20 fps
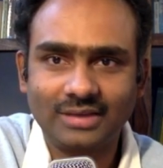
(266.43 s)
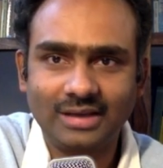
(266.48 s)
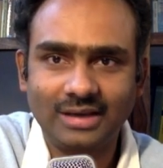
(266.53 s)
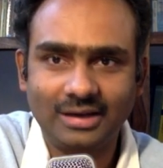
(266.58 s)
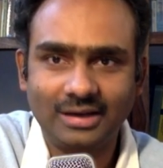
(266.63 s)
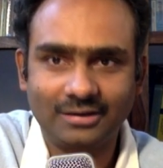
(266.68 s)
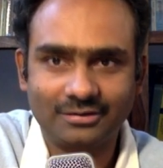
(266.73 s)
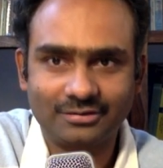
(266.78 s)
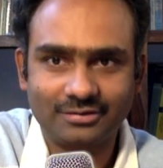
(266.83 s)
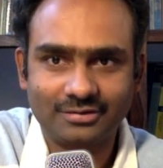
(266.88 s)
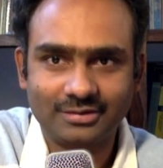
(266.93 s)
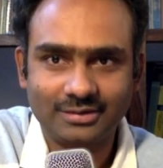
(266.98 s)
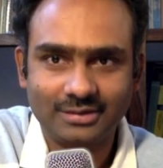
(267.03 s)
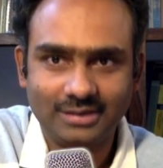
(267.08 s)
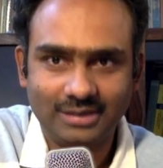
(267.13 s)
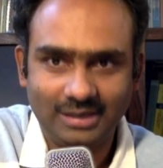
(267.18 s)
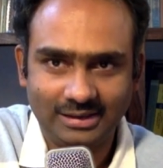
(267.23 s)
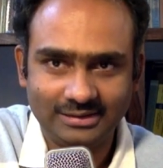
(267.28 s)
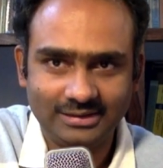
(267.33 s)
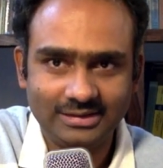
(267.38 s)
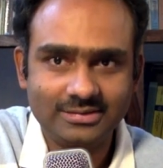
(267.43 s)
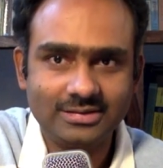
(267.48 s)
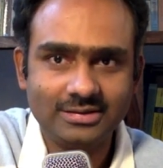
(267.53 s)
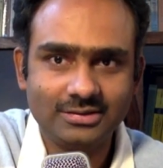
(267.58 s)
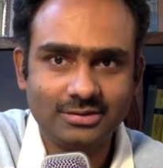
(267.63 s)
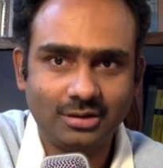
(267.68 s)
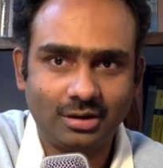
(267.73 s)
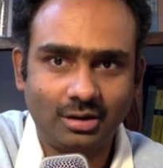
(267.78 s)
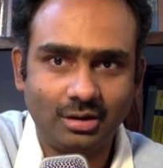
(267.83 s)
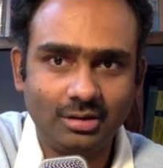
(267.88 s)
f and this is
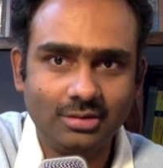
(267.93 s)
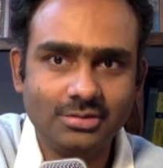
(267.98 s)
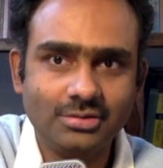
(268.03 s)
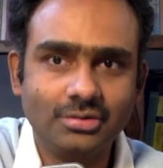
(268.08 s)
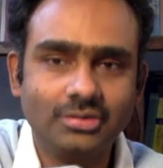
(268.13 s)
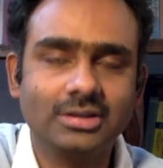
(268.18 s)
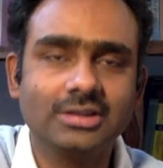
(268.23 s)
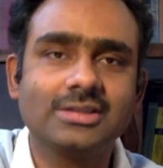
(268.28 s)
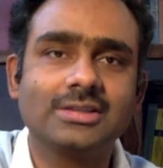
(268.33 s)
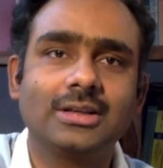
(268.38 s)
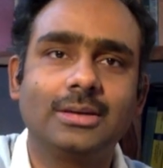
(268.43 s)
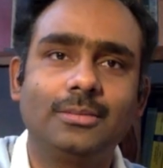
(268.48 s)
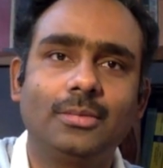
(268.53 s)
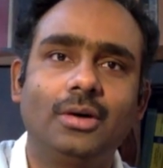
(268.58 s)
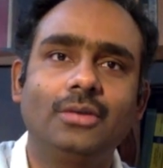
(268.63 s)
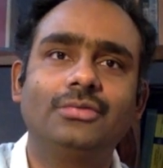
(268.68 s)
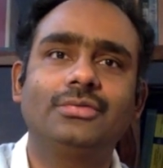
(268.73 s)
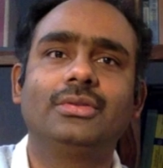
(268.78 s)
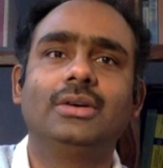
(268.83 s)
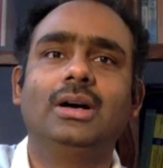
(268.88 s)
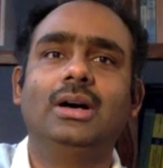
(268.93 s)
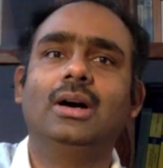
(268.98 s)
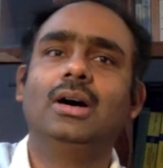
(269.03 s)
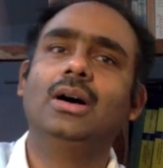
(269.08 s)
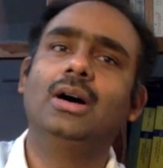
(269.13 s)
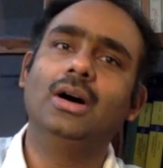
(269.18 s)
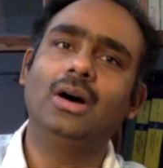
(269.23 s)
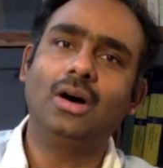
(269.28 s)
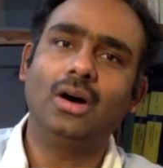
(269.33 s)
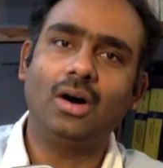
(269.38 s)
also the sum of
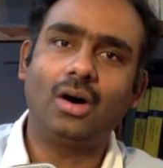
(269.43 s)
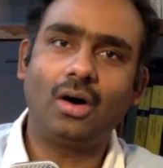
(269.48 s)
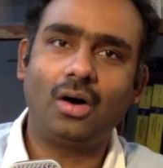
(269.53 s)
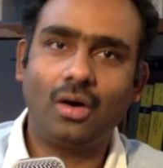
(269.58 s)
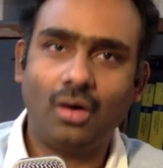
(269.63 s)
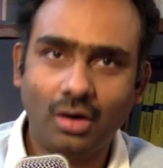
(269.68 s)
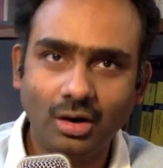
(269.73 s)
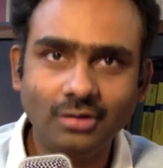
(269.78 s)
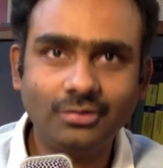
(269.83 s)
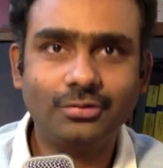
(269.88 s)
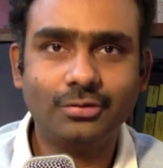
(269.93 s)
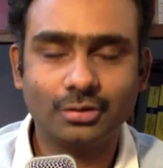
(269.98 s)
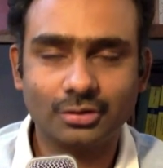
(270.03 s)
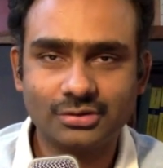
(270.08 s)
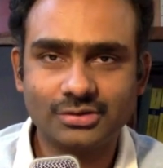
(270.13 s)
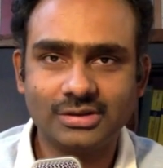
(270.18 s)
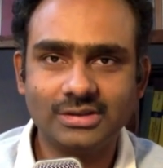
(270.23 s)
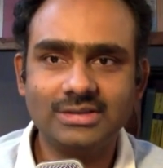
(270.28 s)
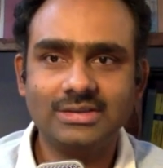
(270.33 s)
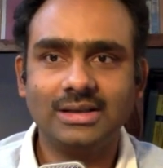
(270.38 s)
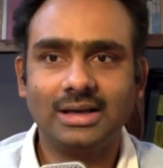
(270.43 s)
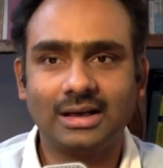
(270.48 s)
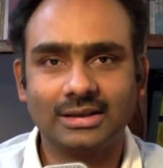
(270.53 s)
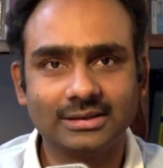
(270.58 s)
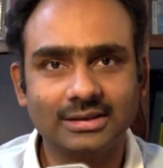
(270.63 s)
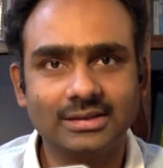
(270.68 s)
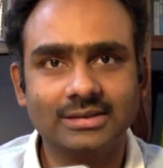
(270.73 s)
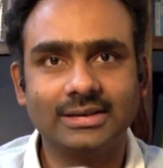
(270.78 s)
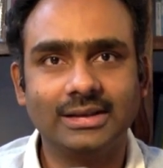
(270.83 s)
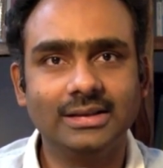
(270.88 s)
all forces
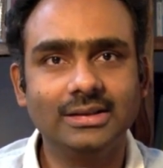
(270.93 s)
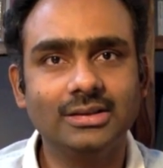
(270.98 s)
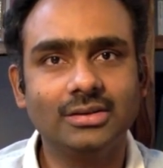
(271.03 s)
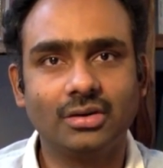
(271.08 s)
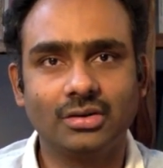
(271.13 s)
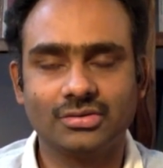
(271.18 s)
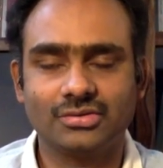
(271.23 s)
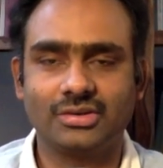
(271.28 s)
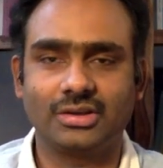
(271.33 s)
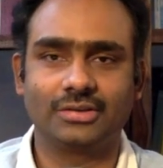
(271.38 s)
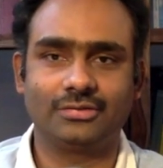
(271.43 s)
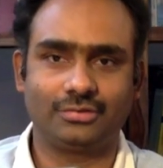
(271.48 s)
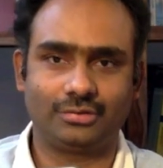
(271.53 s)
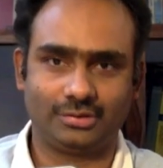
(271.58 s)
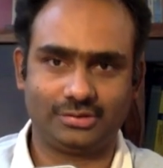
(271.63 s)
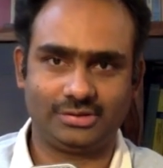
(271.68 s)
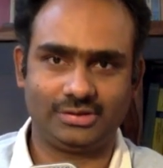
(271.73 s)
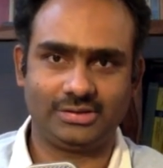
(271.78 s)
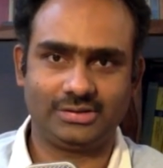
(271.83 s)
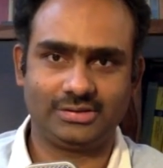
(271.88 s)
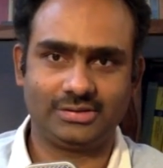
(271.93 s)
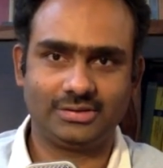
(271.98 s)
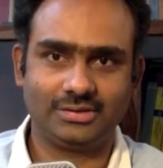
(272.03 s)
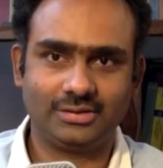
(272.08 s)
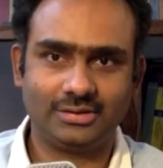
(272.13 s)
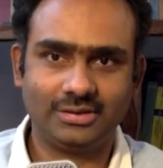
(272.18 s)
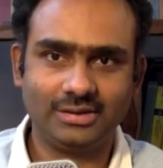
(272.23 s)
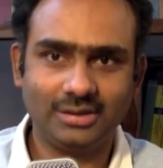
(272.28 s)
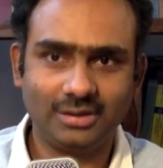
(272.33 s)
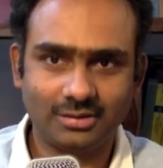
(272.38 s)
other than the constraint forces
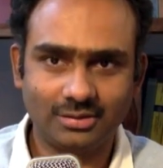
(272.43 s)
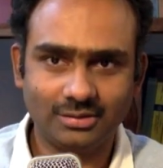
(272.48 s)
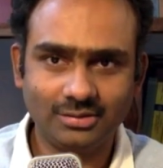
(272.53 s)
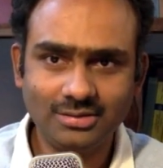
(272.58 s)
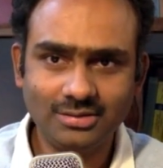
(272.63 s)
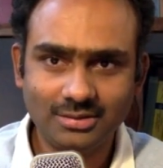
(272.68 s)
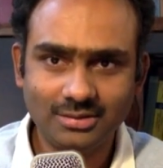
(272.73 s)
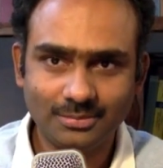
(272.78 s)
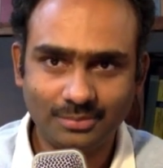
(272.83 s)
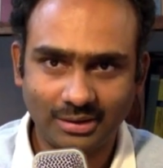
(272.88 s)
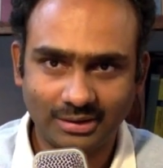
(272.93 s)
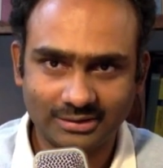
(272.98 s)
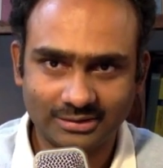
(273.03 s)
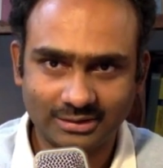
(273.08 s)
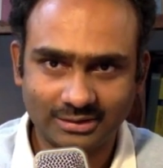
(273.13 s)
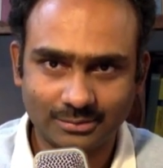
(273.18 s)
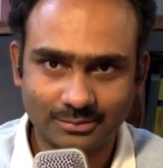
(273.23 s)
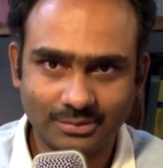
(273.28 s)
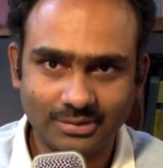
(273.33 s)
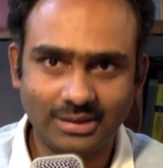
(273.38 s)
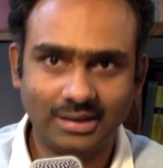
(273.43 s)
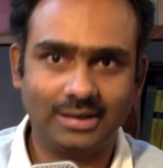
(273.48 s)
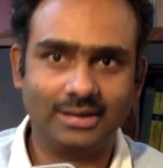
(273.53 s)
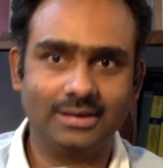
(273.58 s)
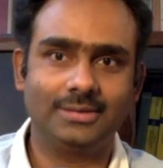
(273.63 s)
okay on particle number i